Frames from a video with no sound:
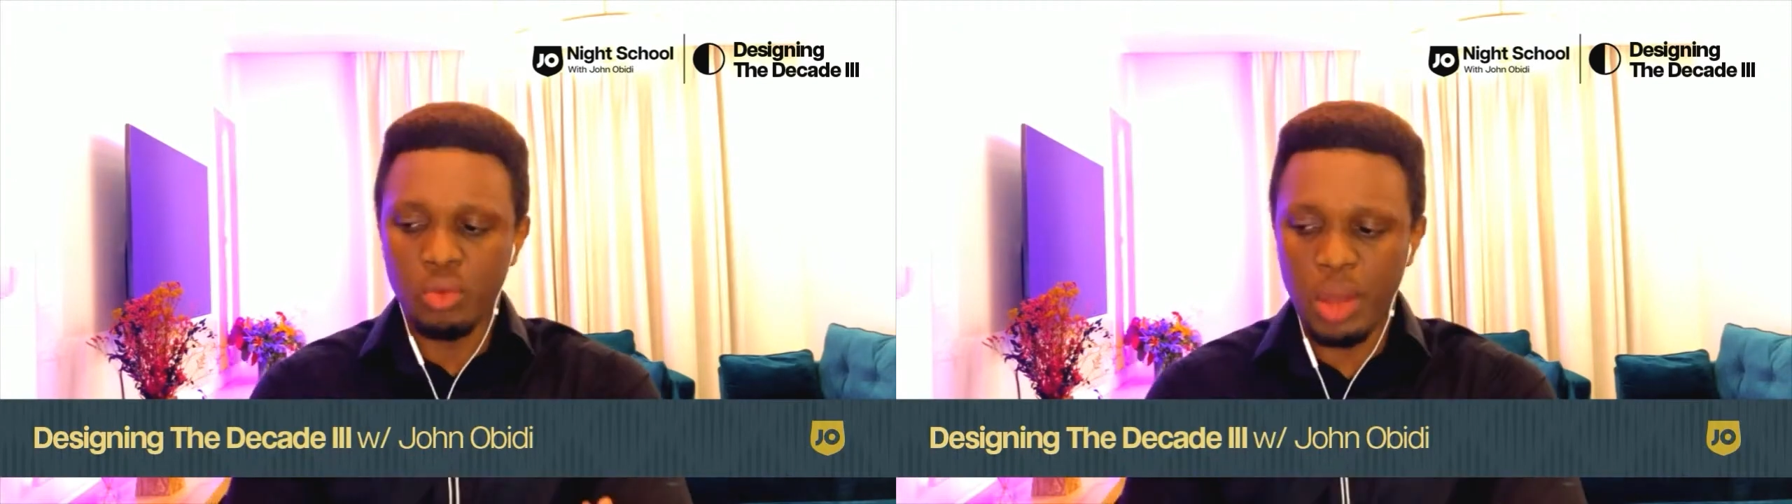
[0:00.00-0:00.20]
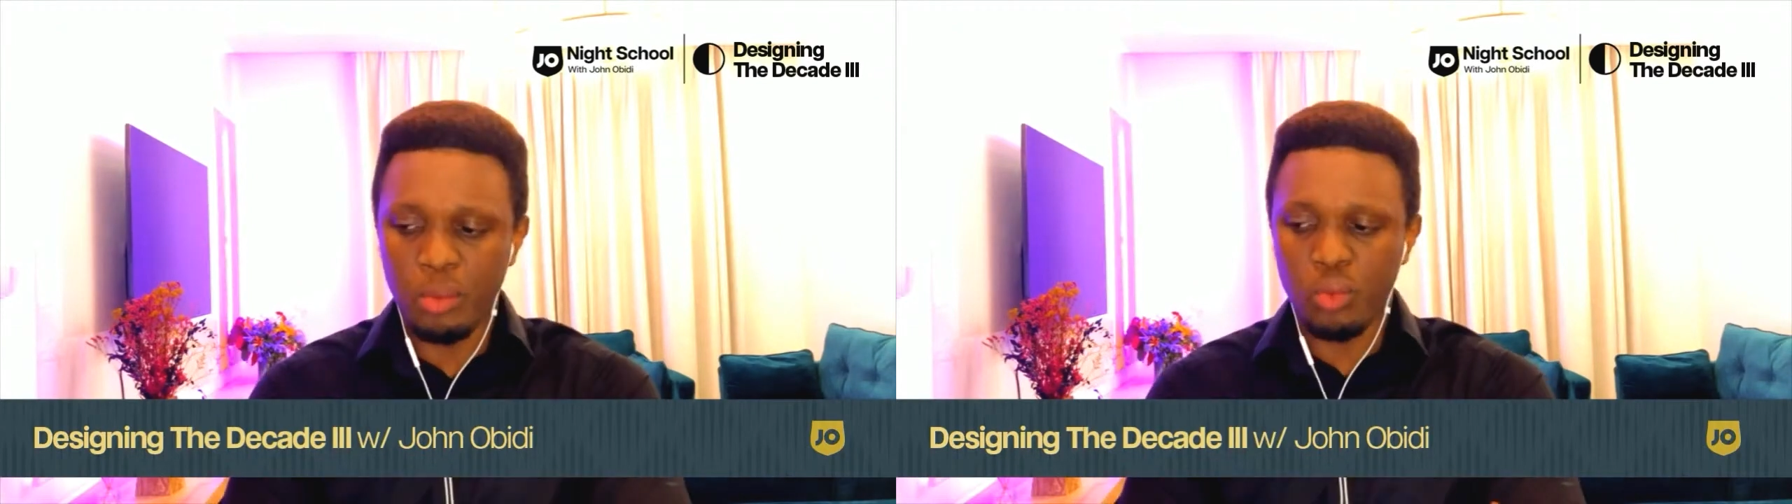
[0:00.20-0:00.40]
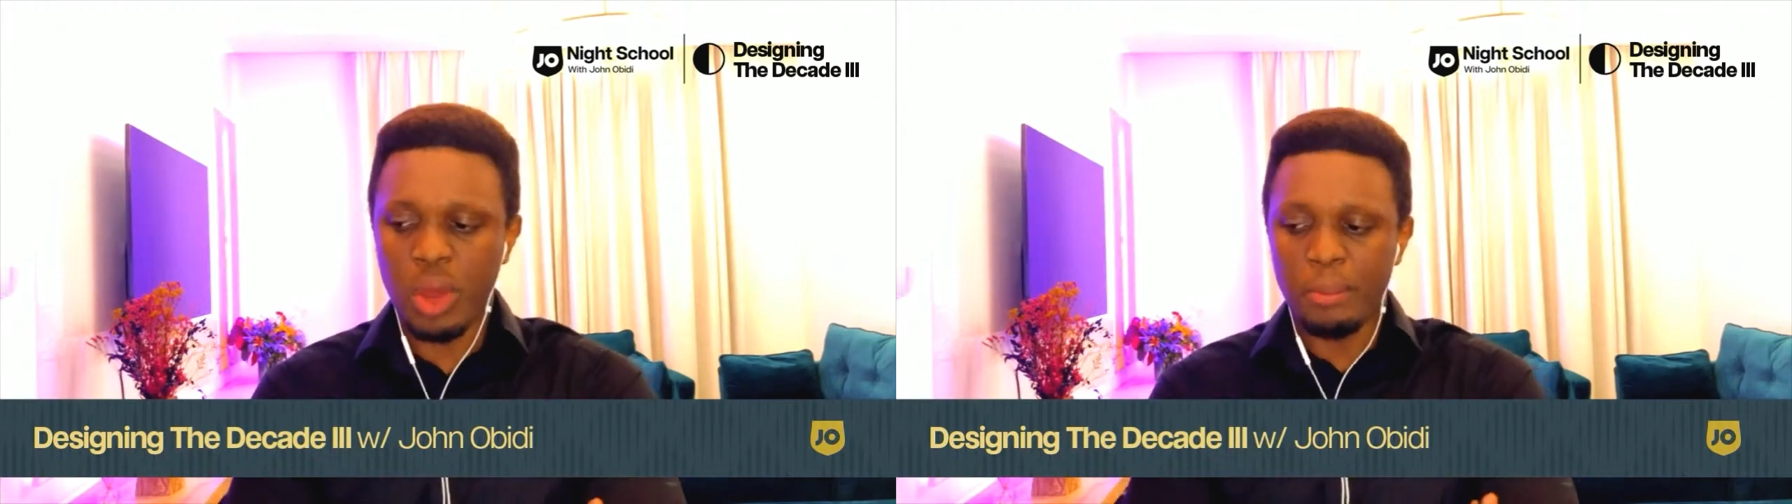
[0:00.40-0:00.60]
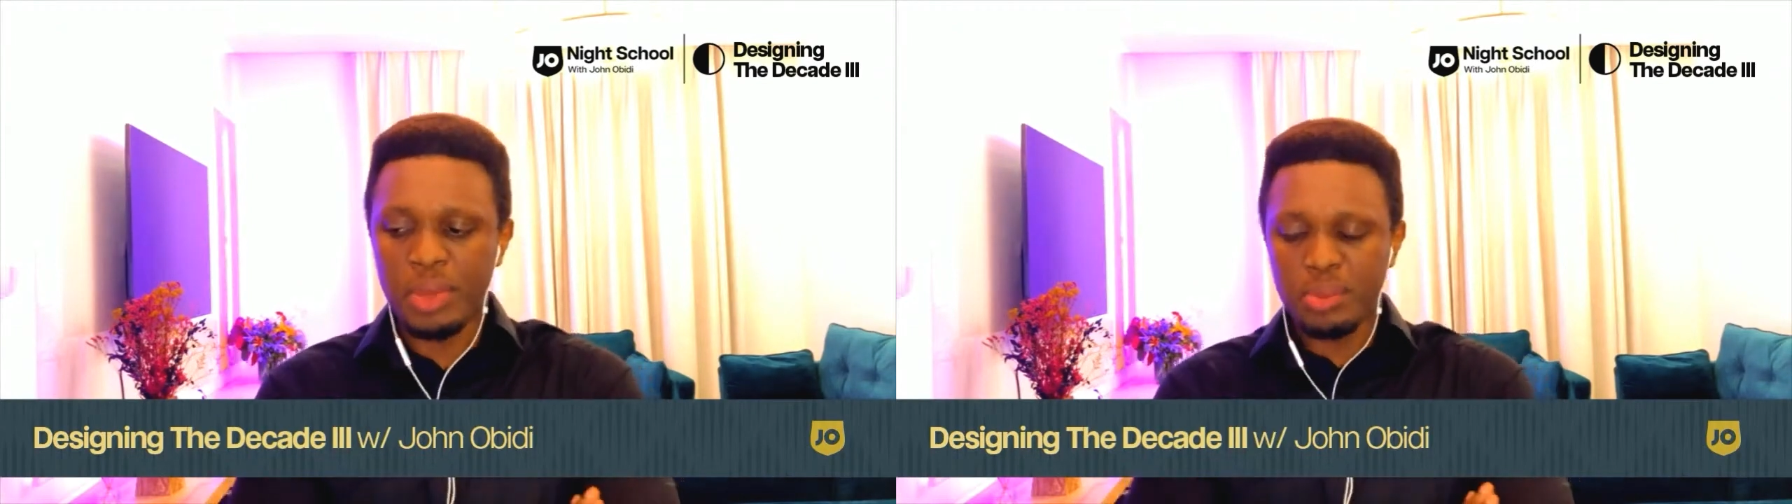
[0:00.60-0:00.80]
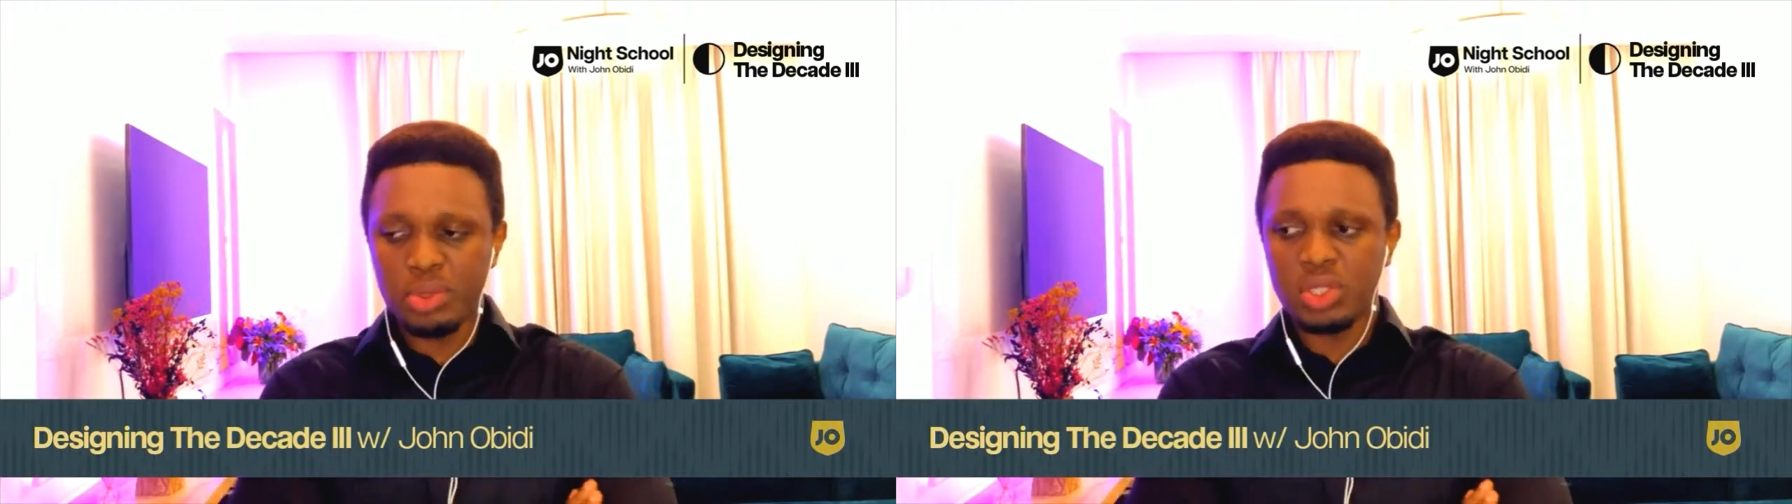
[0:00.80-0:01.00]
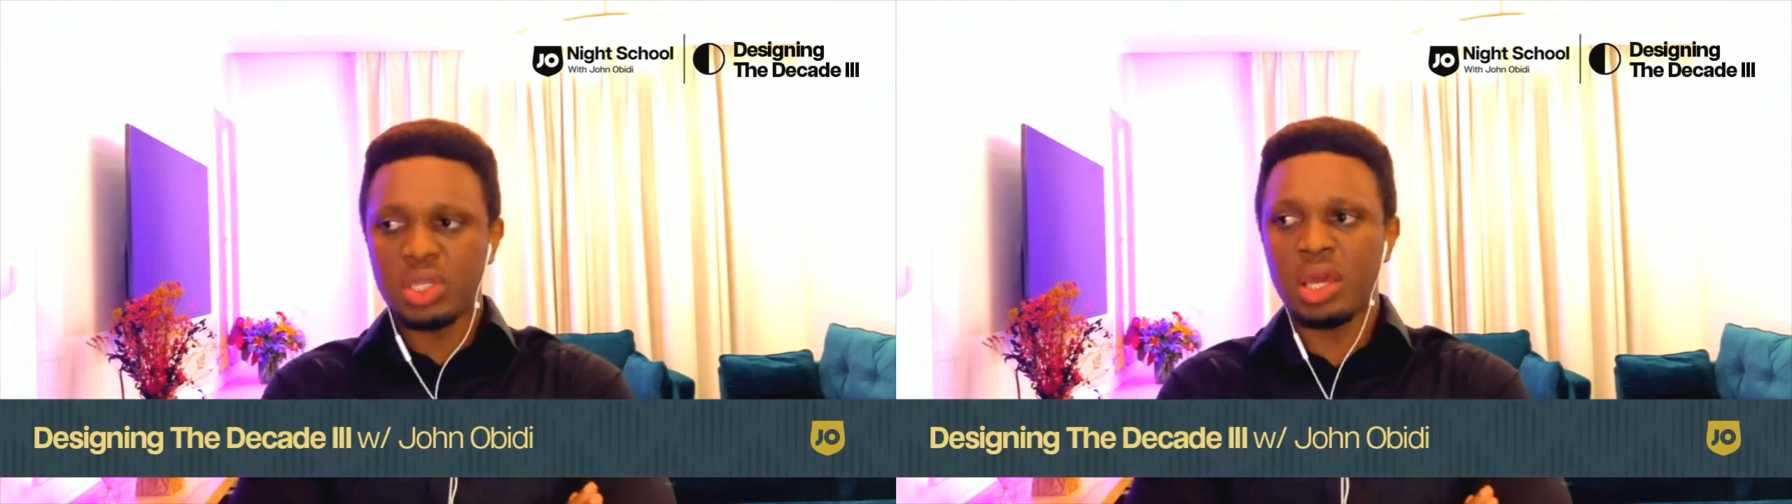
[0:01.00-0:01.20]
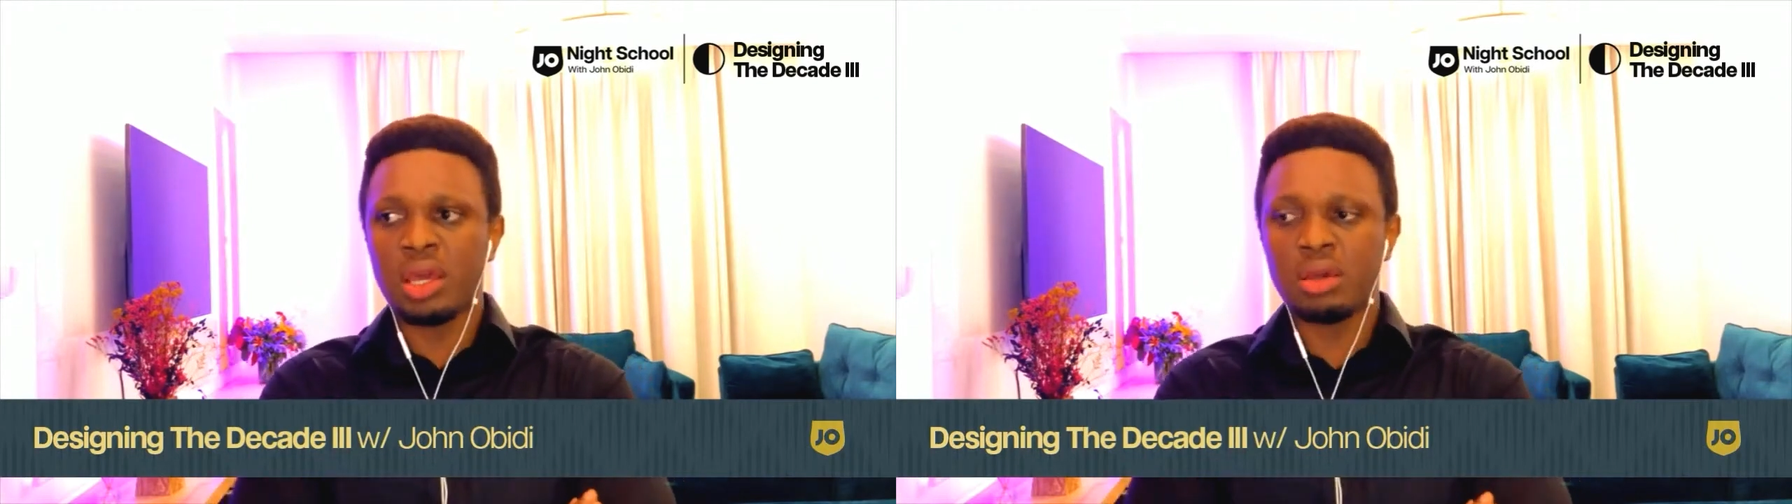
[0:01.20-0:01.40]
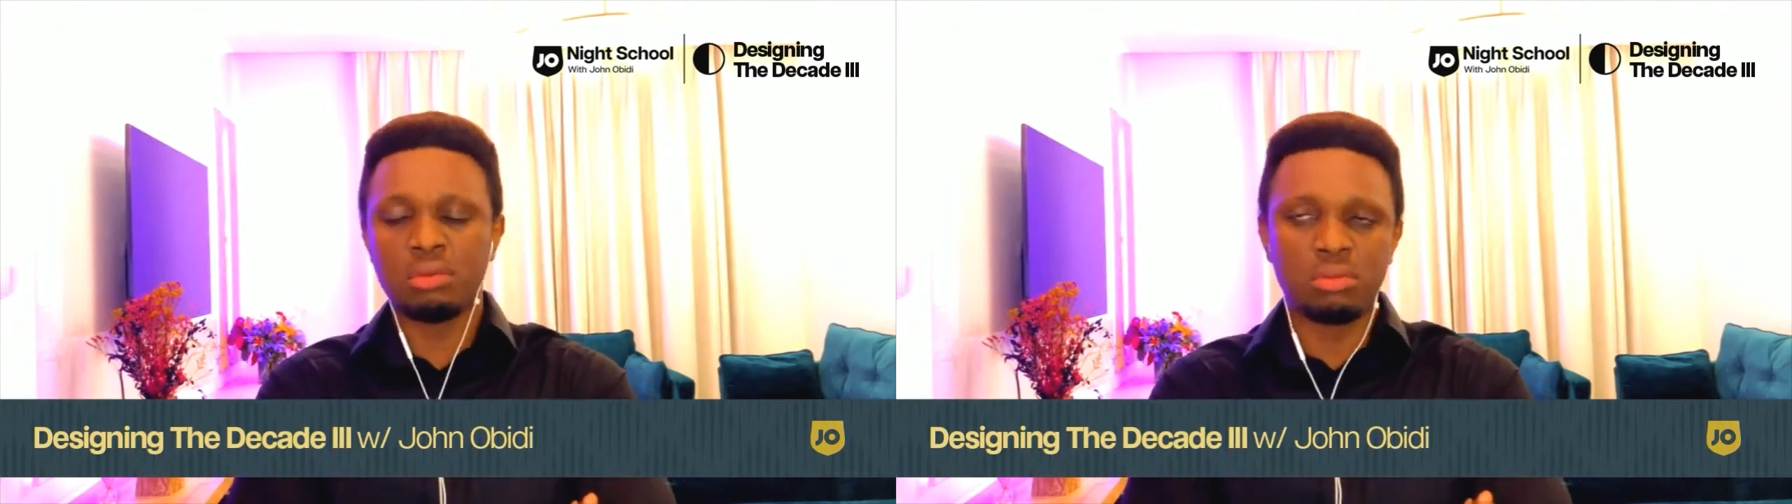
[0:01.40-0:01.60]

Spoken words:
when people say,